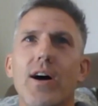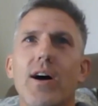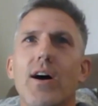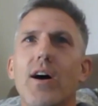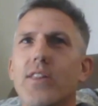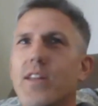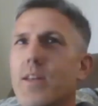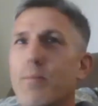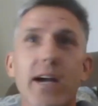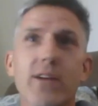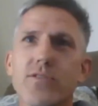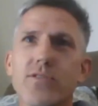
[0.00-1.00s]
Under the
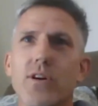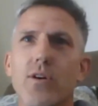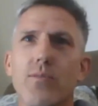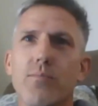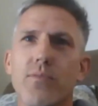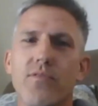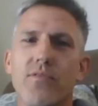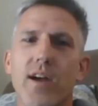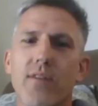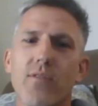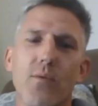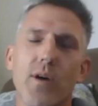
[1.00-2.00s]
microscope for
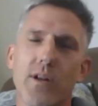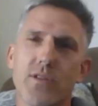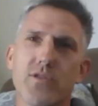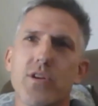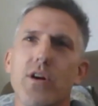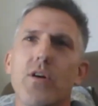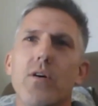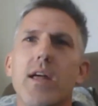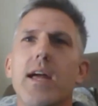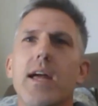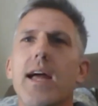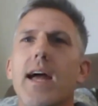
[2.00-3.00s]
everyone. So
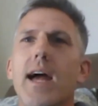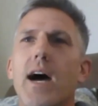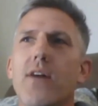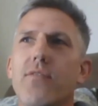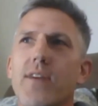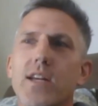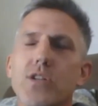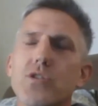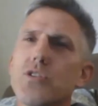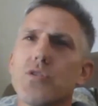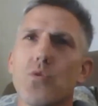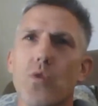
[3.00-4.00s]
I feel like
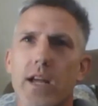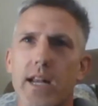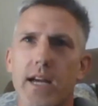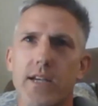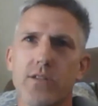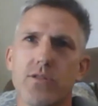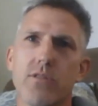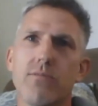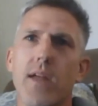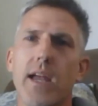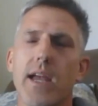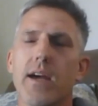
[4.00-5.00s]
trust the organizer.
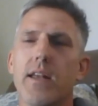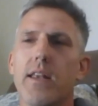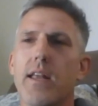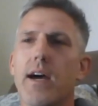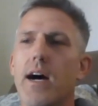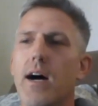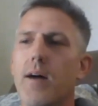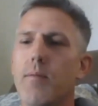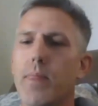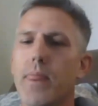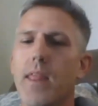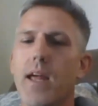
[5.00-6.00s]
And
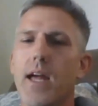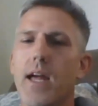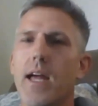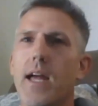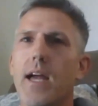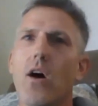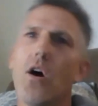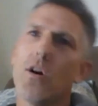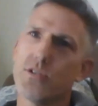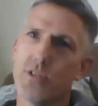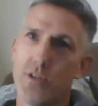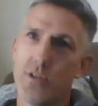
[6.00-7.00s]

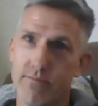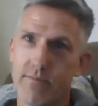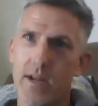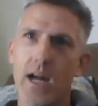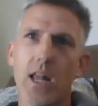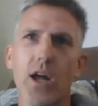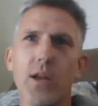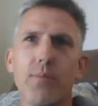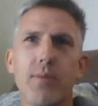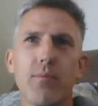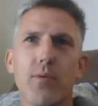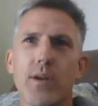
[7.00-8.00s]
also, a lot of
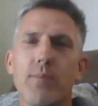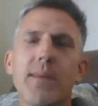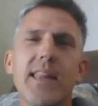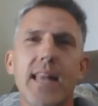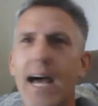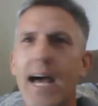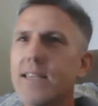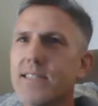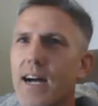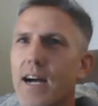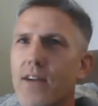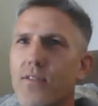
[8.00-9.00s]
people want to be the last
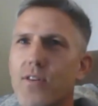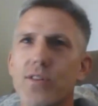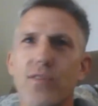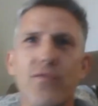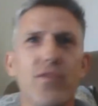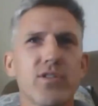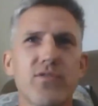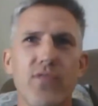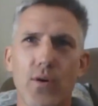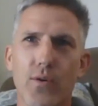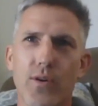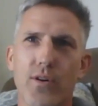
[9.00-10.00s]
diver, the first
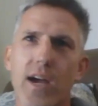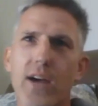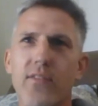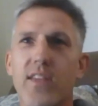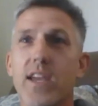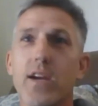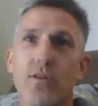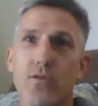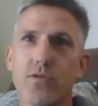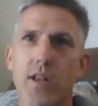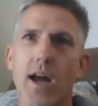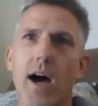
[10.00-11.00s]
floater, have the hero
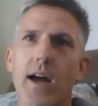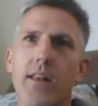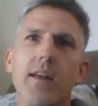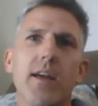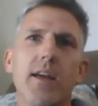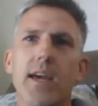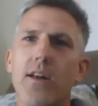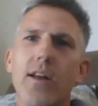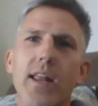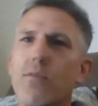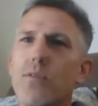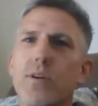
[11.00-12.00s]
slot. And not
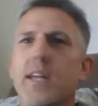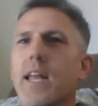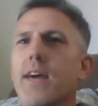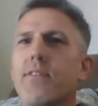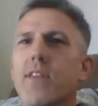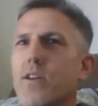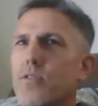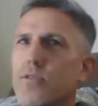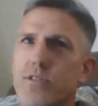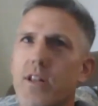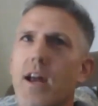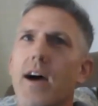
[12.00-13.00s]
everyone can have the hero
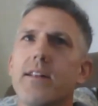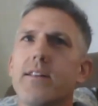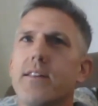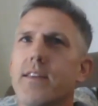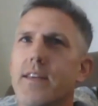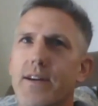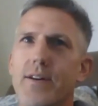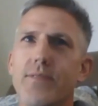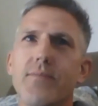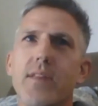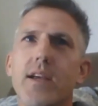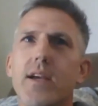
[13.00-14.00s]
slot,
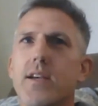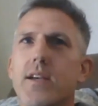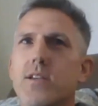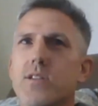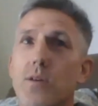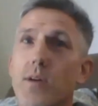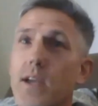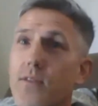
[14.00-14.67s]
So if